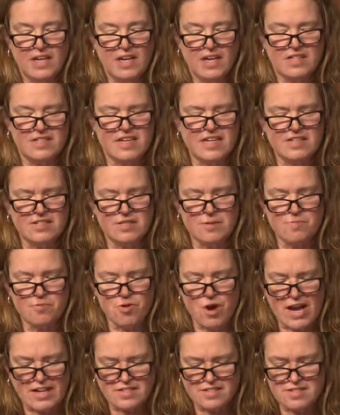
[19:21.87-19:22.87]
and takes the
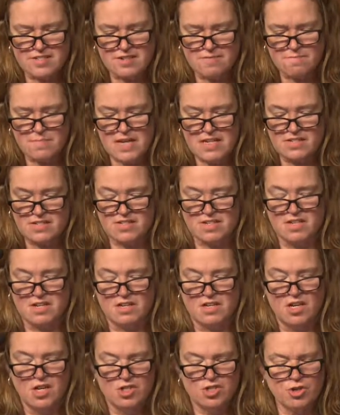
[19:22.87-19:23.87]
practice of medicine